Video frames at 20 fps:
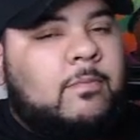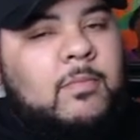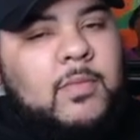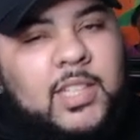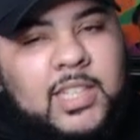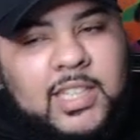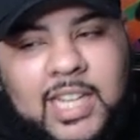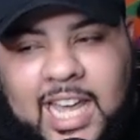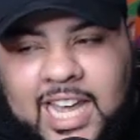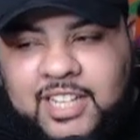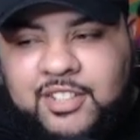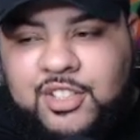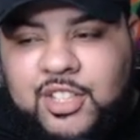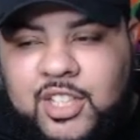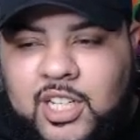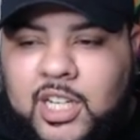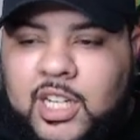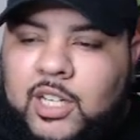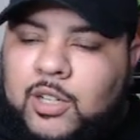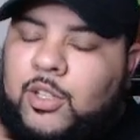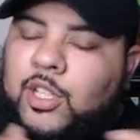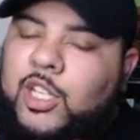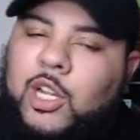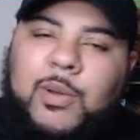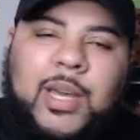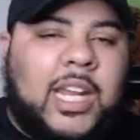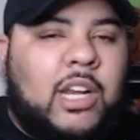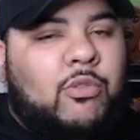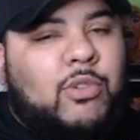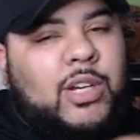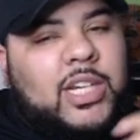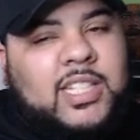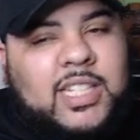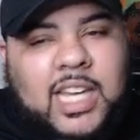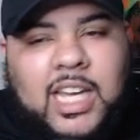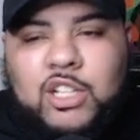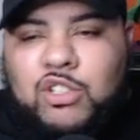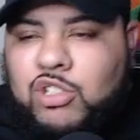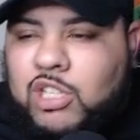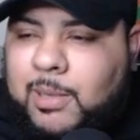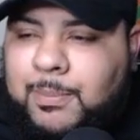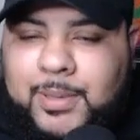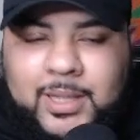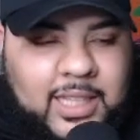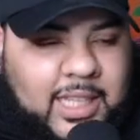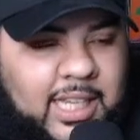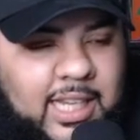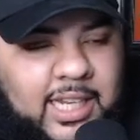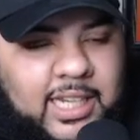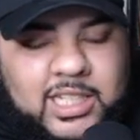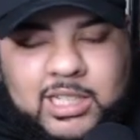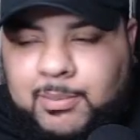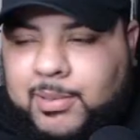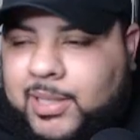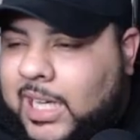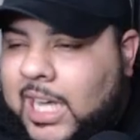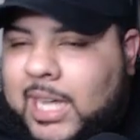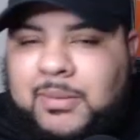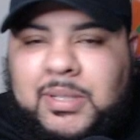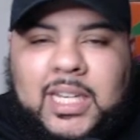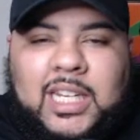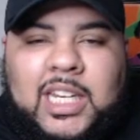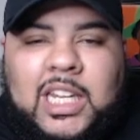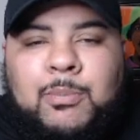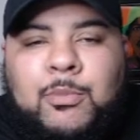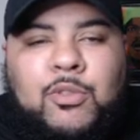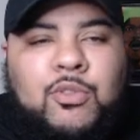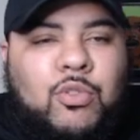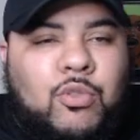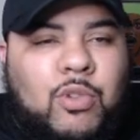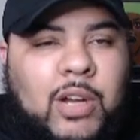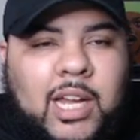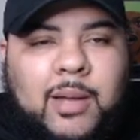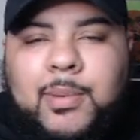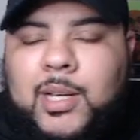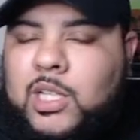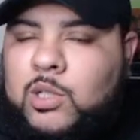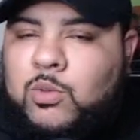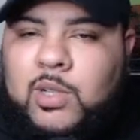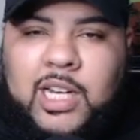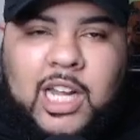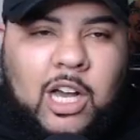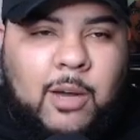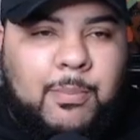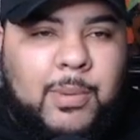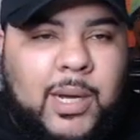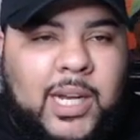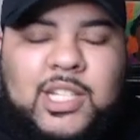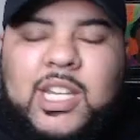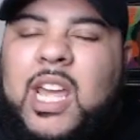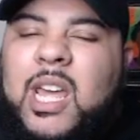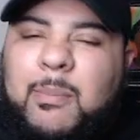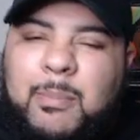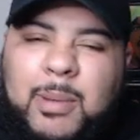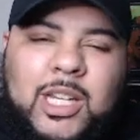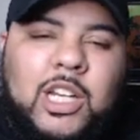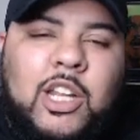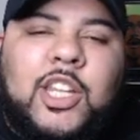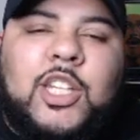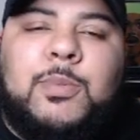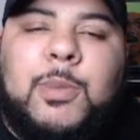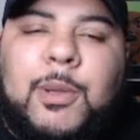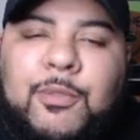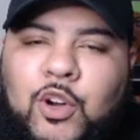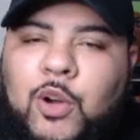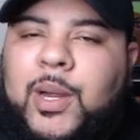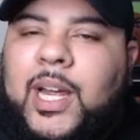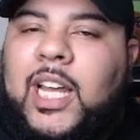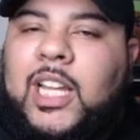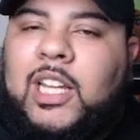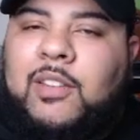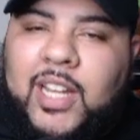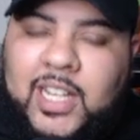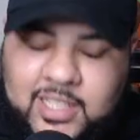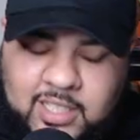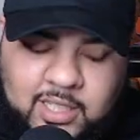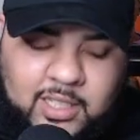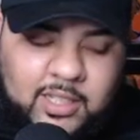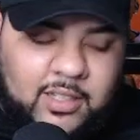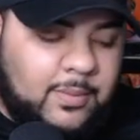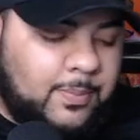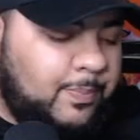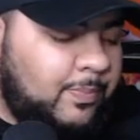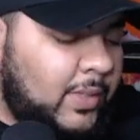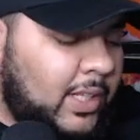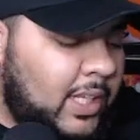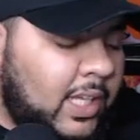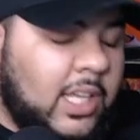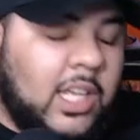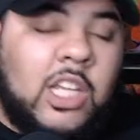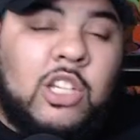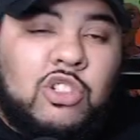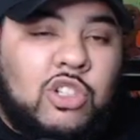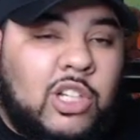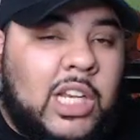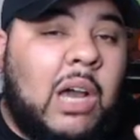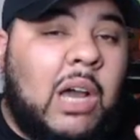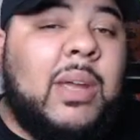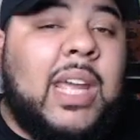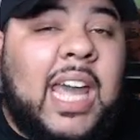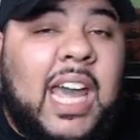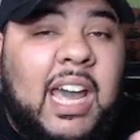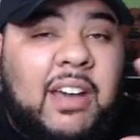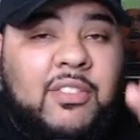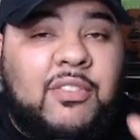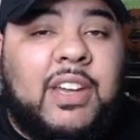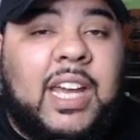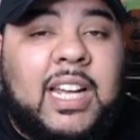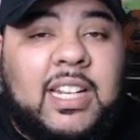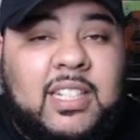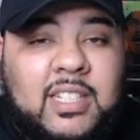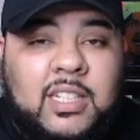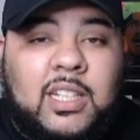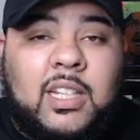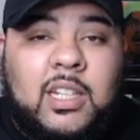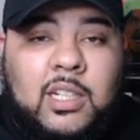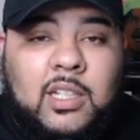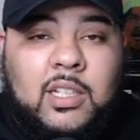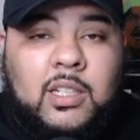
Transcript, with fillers: last year, you know, we had to reschedule a couple things, a couple games had to get moved around because we had outbreaks. But you know, this is before we had the vaccine. So now we have the vaccine.